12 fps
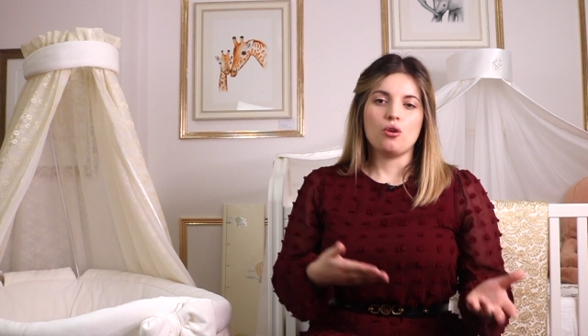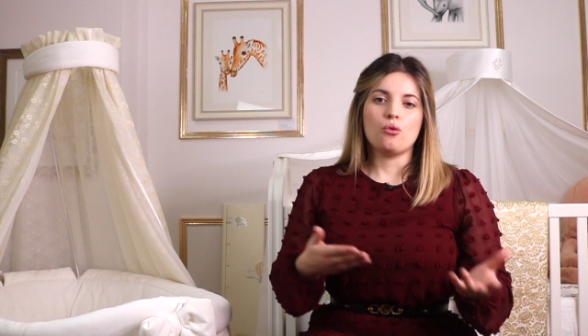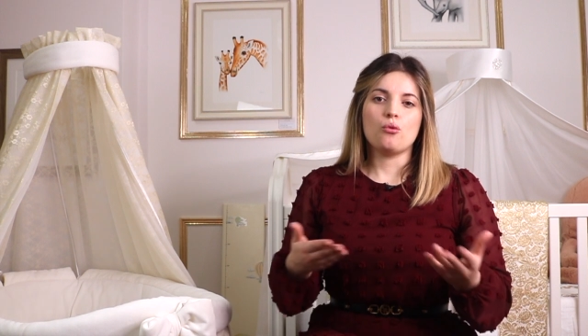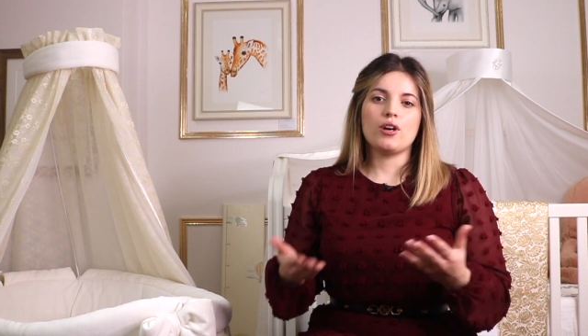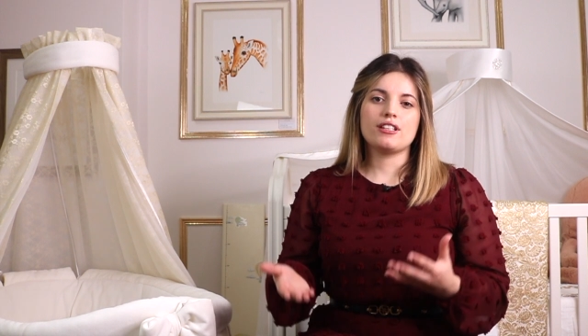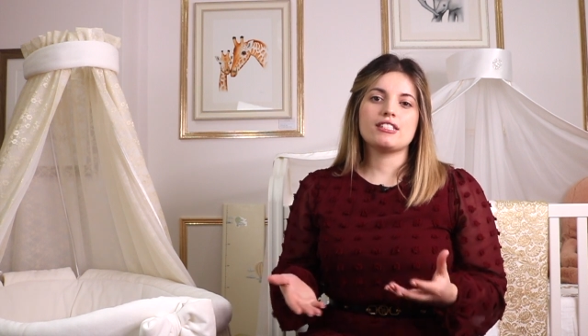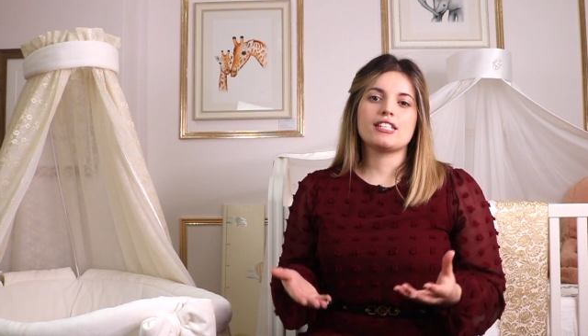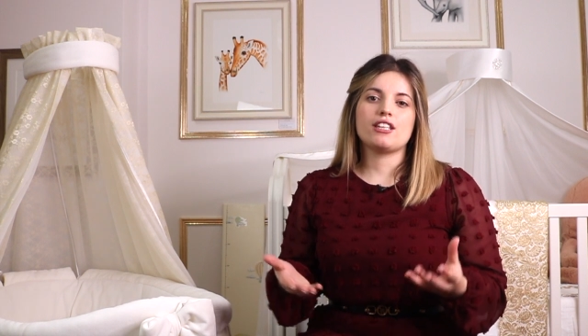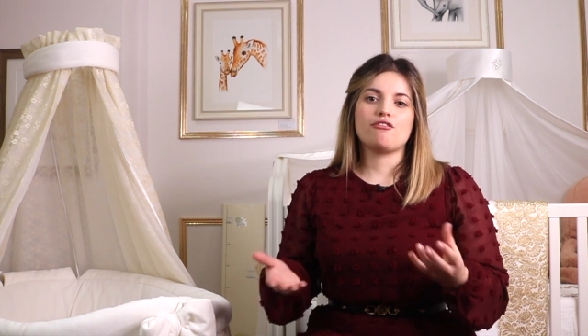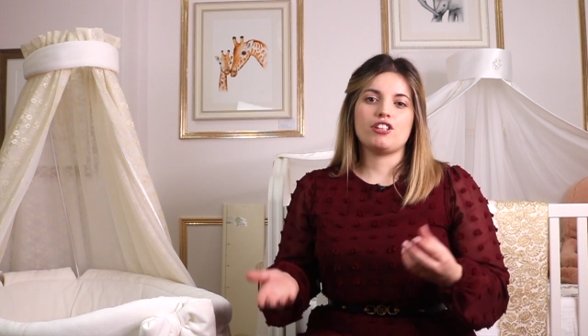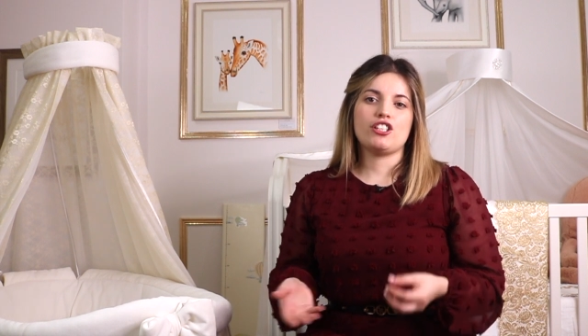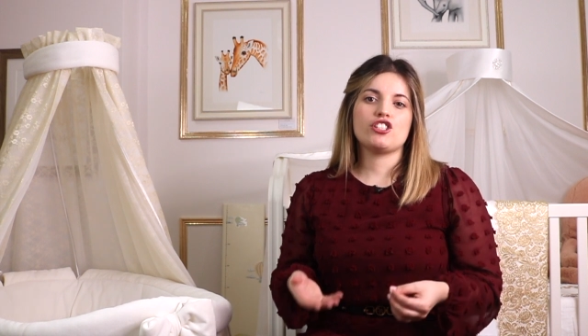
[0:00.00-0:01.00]
once they
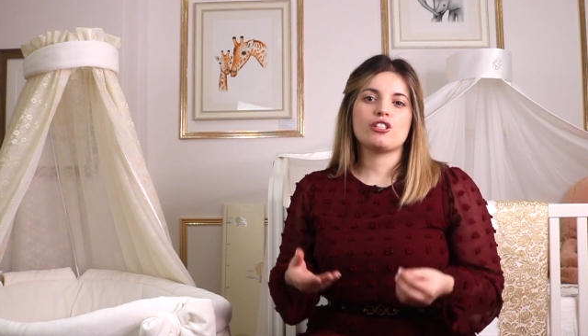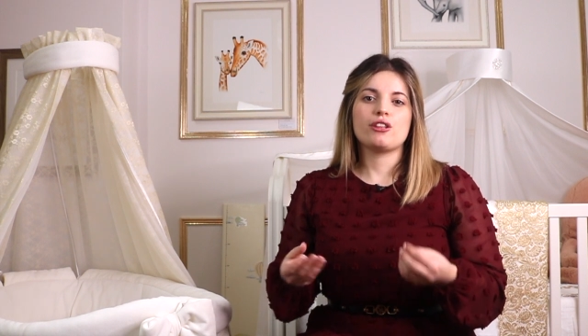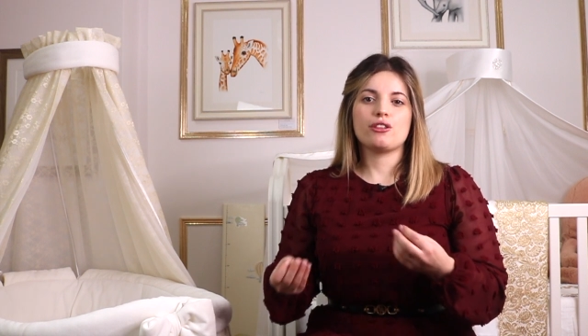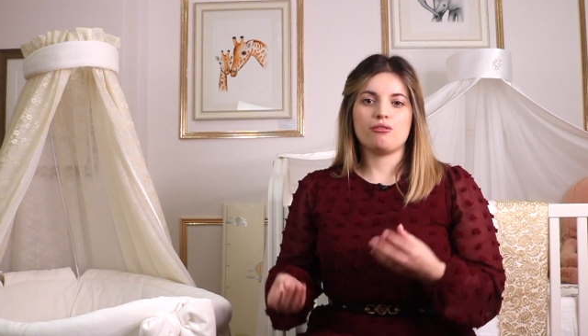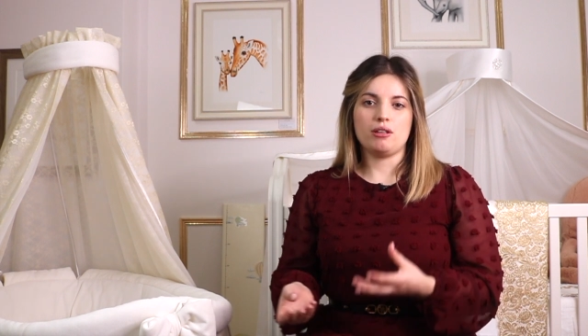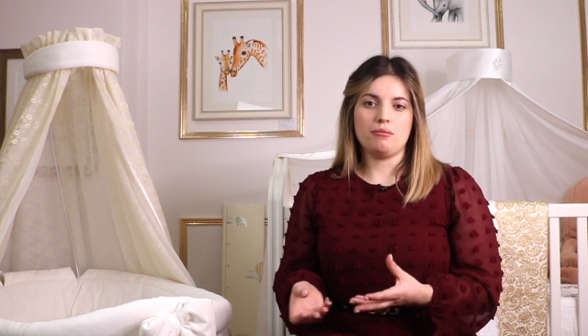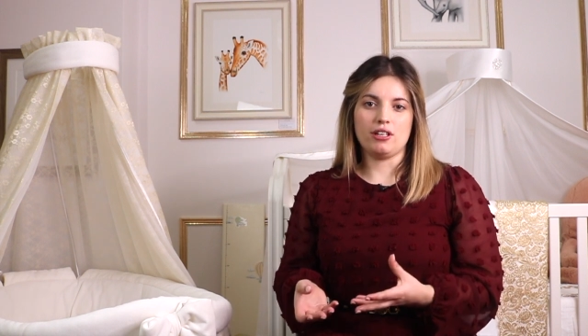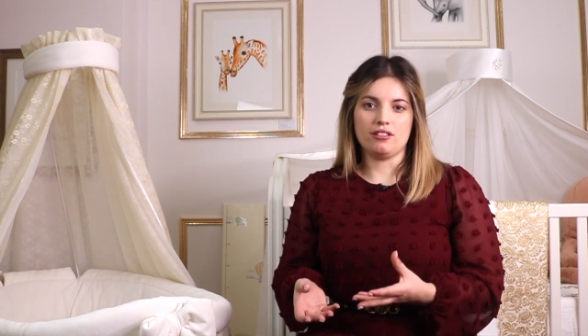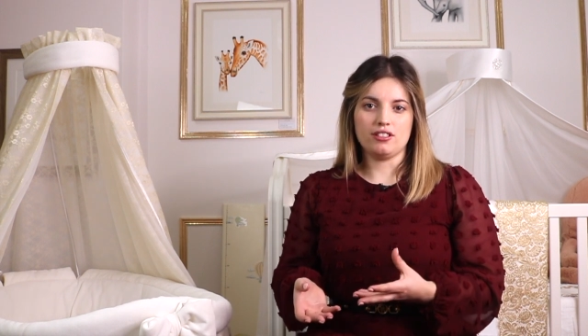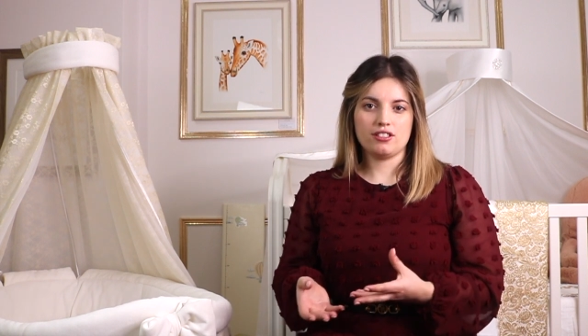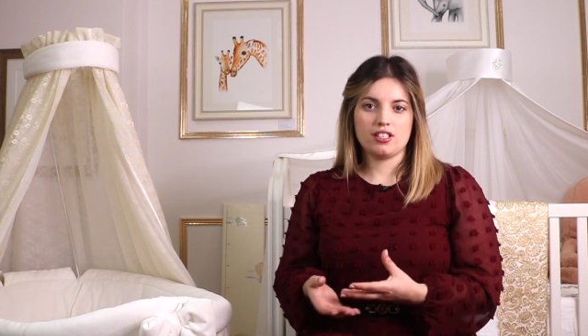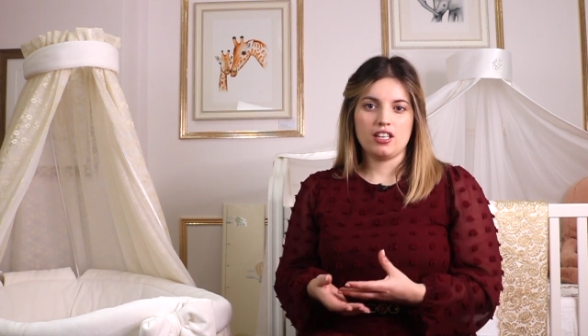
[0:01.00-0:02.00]
reach 3
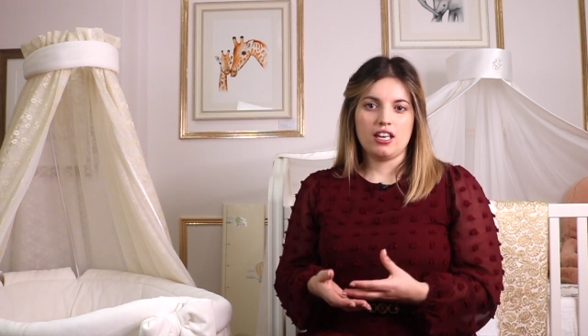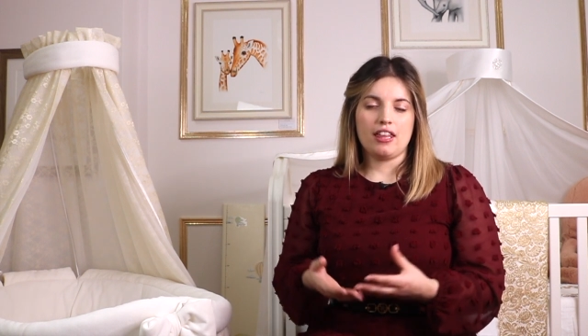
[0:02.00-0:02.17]
months.